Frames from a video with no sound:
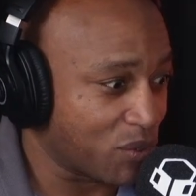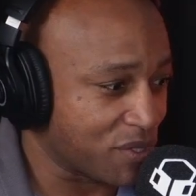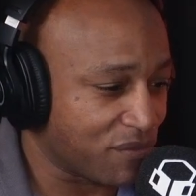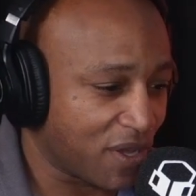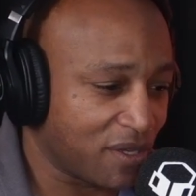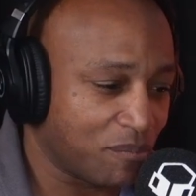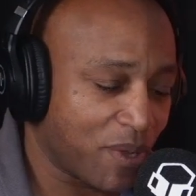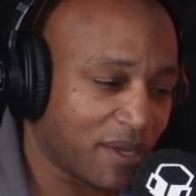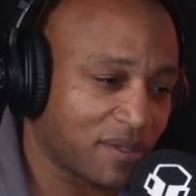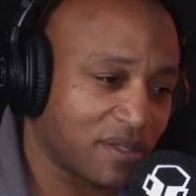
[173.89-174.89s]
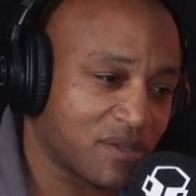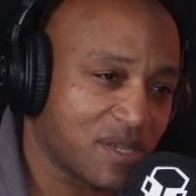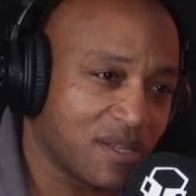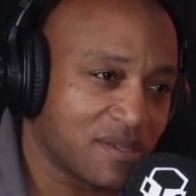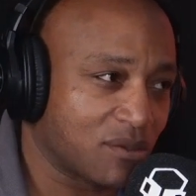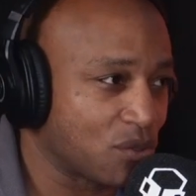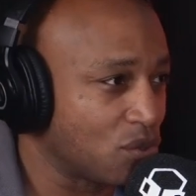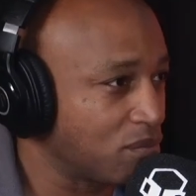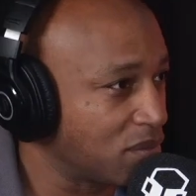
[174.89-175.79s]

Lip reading: invited back to the Salésien to